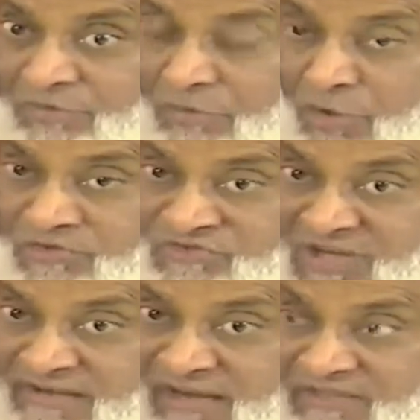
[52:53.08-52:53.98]
and your own
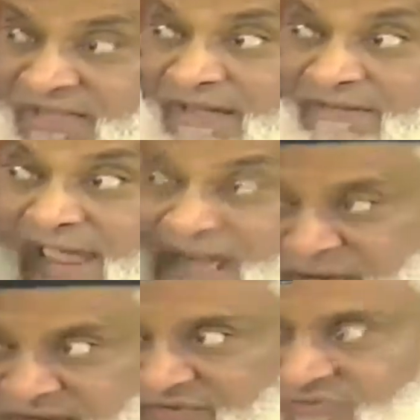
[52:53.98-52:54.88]
children, there are
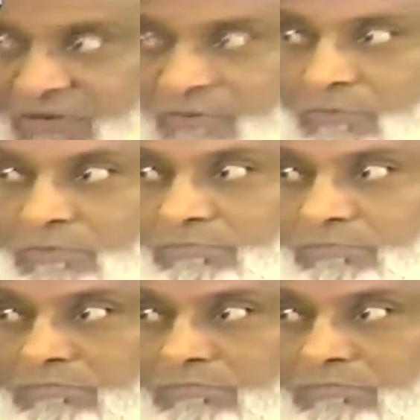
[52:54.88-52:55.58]
enemies for you.